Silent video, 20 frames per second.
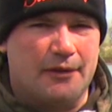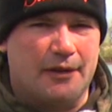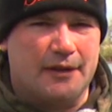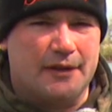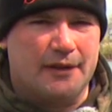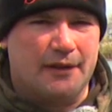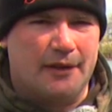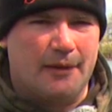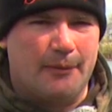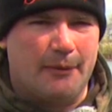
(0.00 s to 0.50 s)

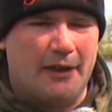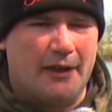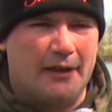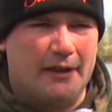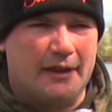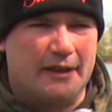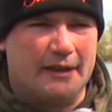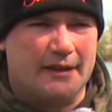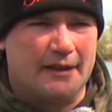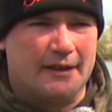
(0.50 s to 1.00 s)
rods on the
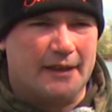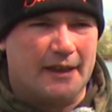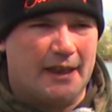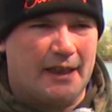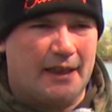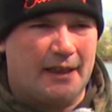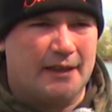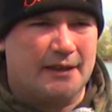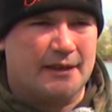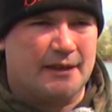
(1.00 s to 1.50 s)
market today,
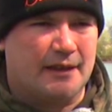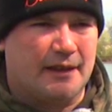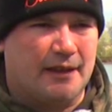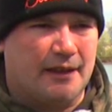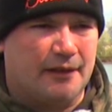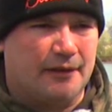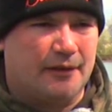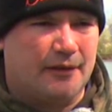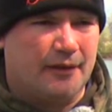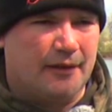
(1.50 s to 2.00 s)
and there's,
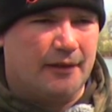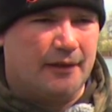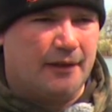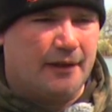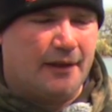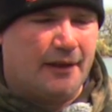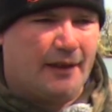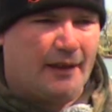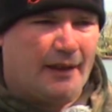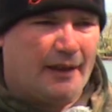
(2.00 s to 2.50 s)

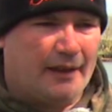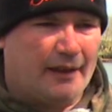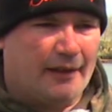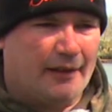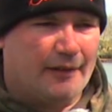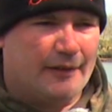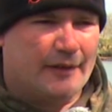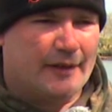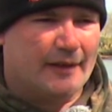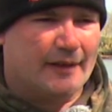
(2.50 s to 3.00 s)

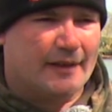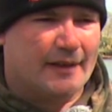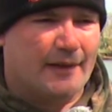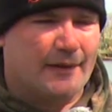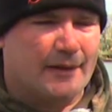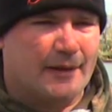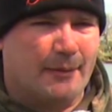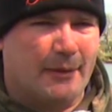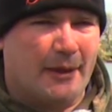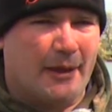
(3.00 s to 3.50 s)
it
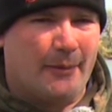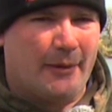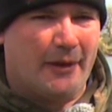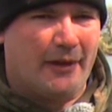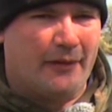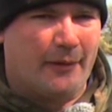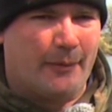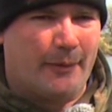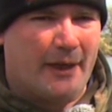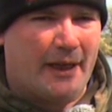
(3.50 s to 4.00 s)
seems to be a bit
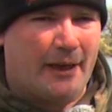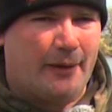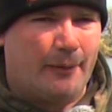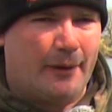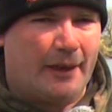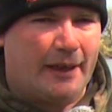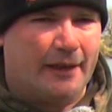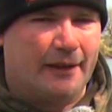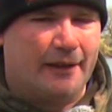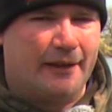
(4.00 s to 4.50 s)
of a
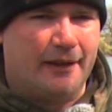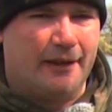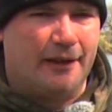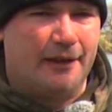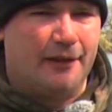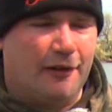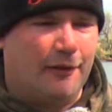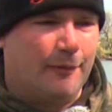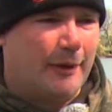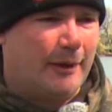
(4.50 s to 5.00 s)
bandwagon that
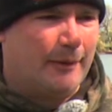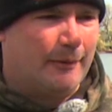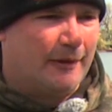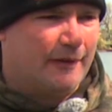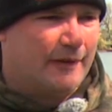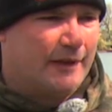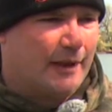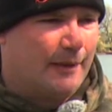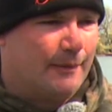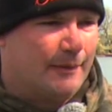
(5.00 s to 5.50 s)
of people have
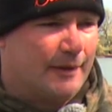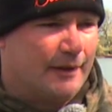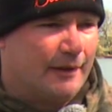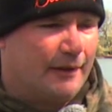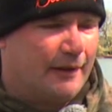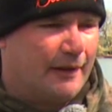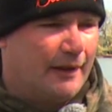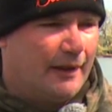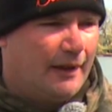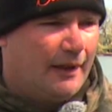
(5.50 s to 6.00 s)
jumped on.